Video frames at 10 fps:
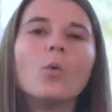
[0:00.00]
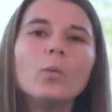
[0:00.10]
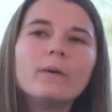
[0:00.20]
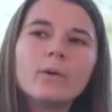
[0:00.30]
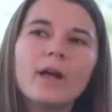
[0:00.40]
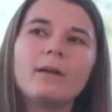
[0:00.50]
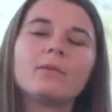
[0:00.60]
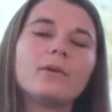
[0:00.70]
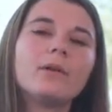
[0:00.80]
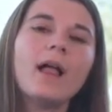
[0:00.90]
We were
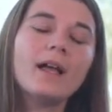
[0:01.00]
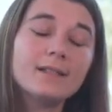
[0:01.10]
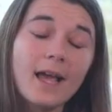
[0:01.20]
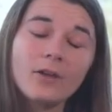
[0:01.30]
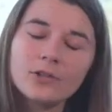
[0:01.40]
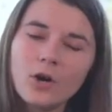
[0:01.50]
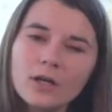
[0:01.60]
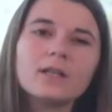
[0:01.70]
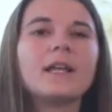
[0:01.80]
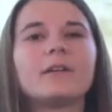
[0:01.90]
able, as I'll
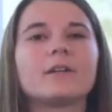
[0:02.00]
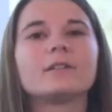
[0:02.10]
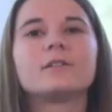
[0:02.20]
talk later,